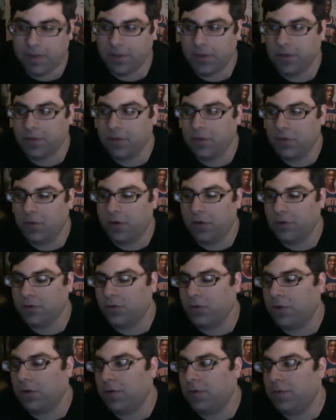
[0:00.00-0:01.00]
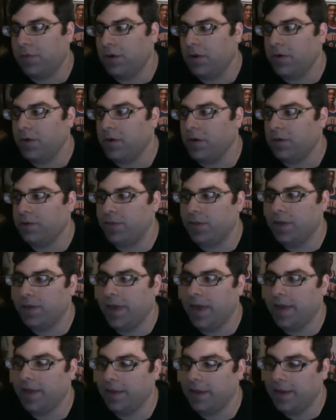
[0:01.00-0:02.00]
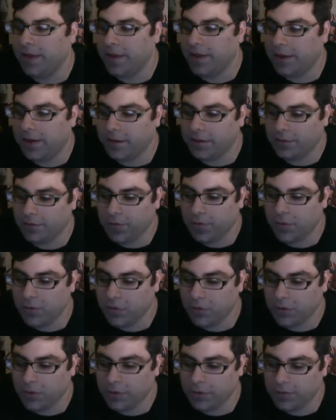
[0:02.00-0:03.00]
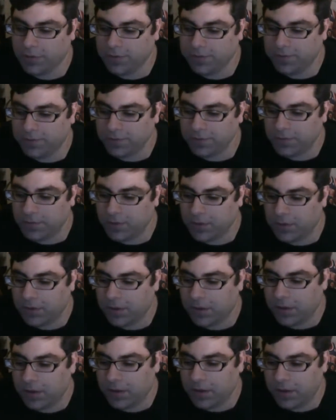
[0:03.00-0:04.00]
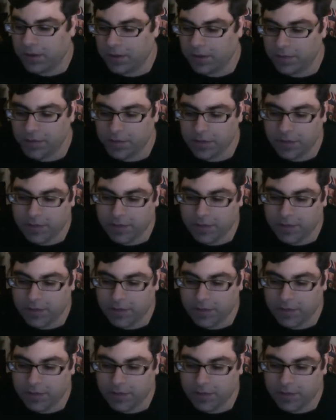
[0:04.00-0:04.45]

Sure. It could be that in the future, even the